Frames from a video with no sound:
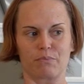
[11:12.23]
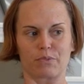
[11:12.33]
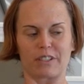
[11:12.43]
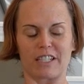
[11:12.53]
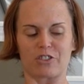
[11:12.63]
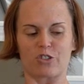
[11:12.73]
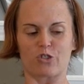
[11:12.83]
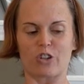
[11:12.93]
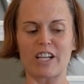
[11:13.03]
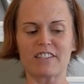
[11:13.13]
Bring it
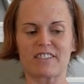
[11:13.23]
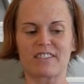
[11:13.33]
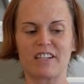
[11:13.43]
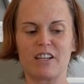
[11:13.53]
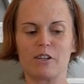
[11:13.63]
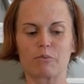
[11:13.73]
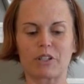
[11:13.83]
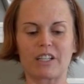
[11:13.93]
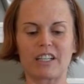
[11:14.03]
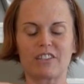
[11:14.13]
straight.
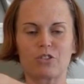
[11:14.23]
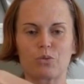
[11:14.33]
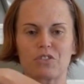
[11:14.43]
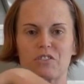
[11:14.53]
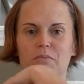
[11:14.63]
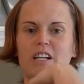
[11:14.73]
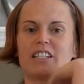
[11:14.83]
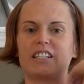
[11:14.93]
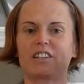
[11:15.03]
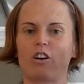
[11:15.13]
Bring it in towards the
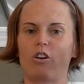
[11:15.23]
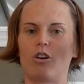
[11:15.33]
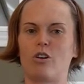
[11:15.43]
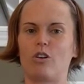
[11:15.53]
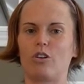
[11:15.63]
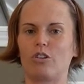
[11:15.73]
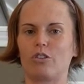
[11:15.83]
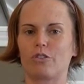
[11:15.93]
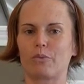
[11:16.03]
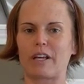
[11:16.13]
body and
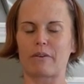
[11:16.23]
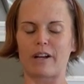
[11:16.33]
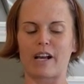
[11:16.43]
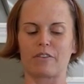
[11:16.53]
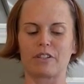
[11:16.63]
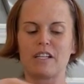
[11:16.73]
all the way around.